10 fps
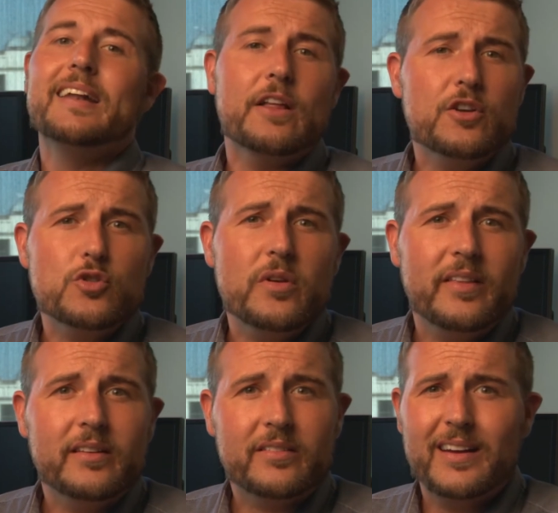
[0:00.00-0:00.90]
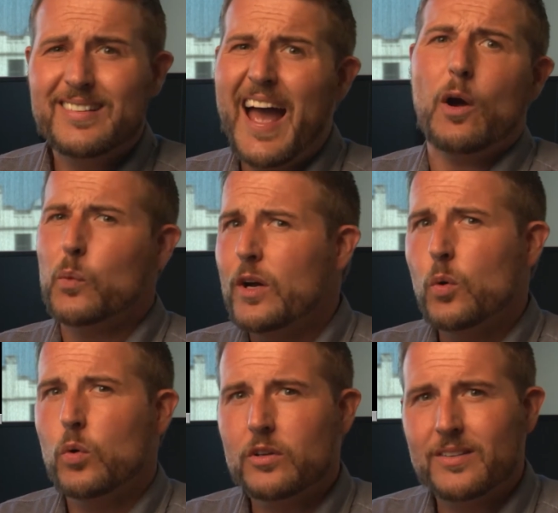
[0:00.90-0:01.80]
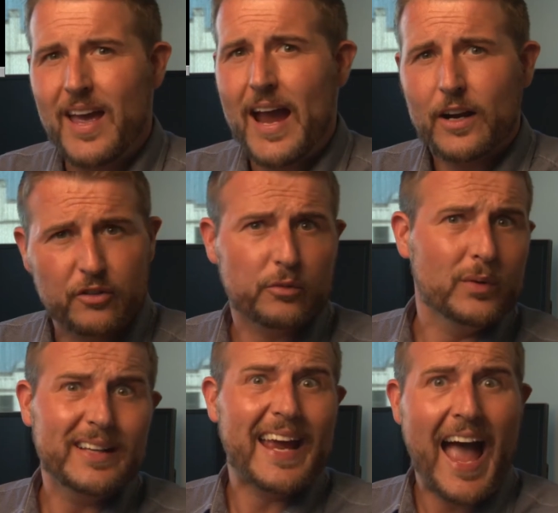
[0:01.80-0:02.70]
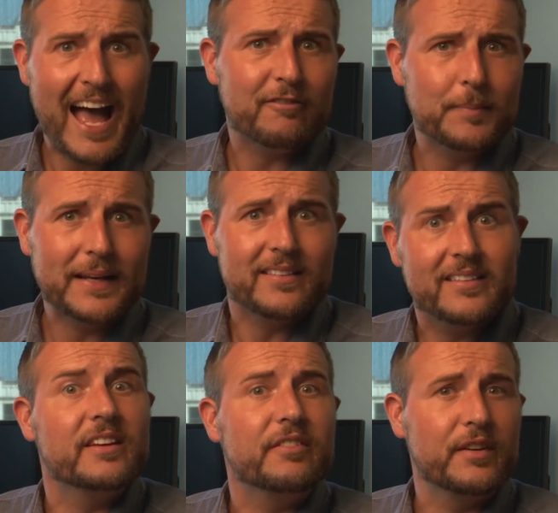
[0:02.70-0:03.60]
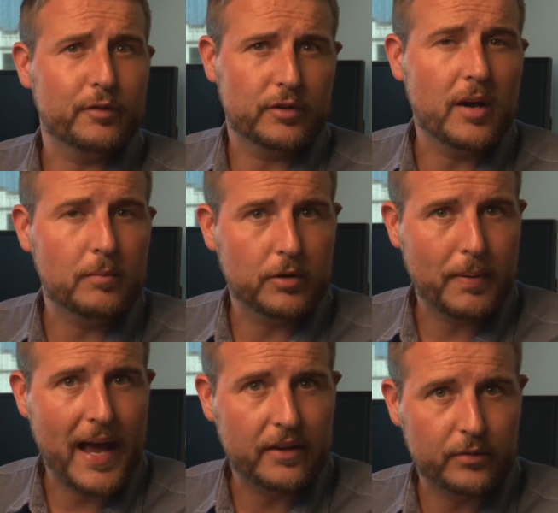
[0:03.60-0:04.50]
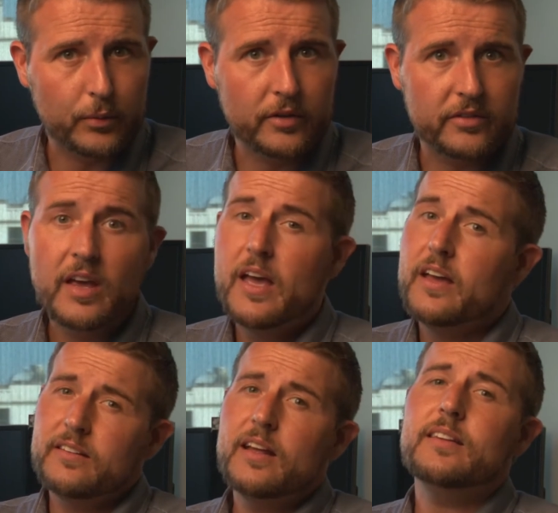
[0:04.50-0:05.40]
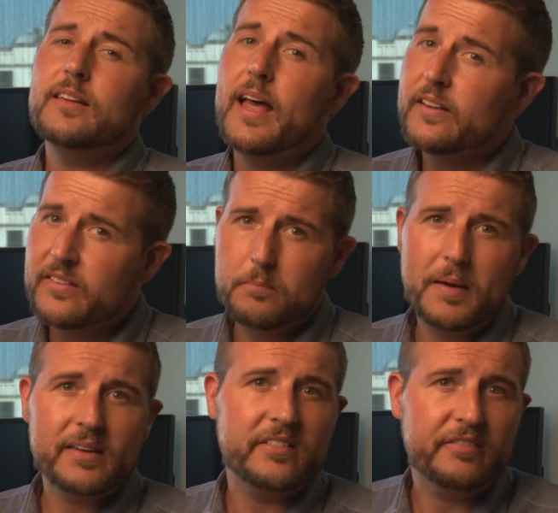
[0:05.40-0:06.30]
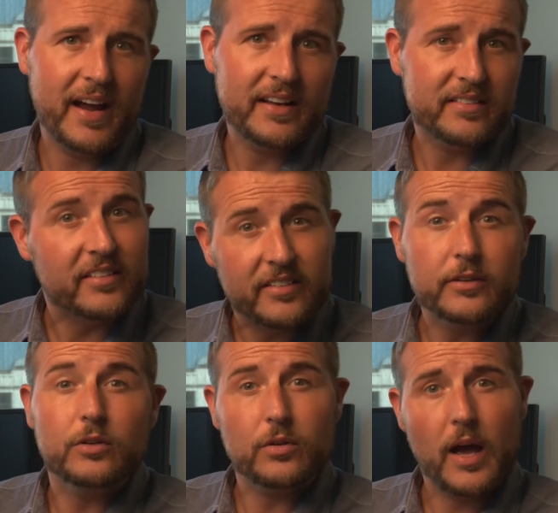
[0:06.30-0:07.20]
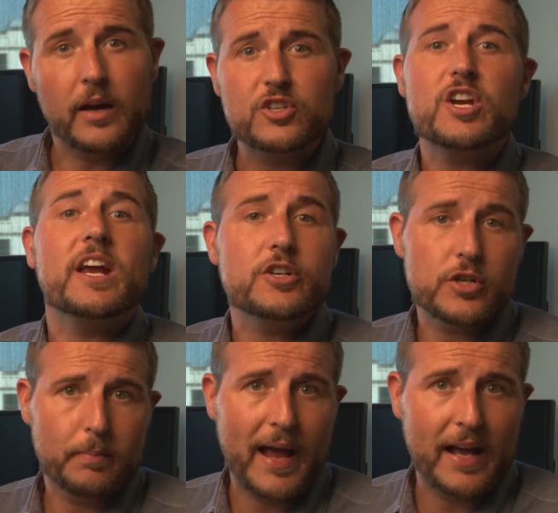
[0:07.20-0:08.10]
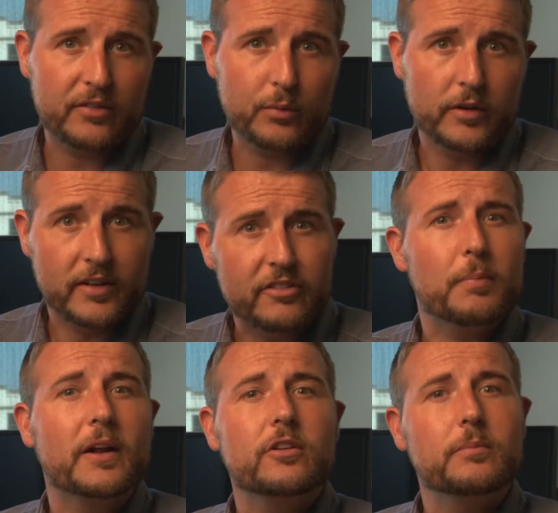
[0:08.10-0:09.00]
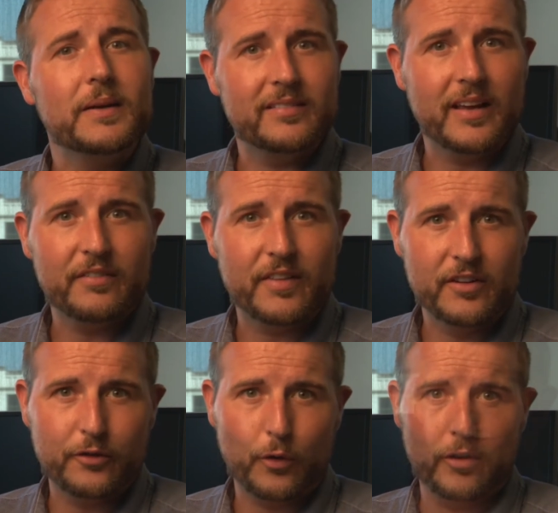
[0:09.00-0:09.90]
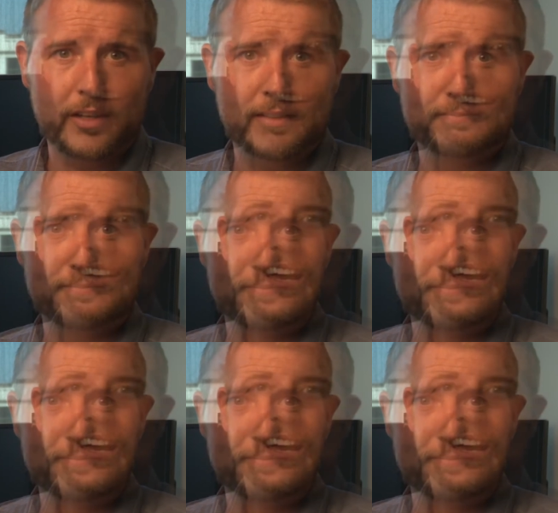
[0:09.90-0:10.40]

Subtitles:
Now, the truth is, I doubt real-world attackers really have been sniffing for Tumblr passwords. Nonetheless, the best advice is still change your password. It's better to be safe than sorry.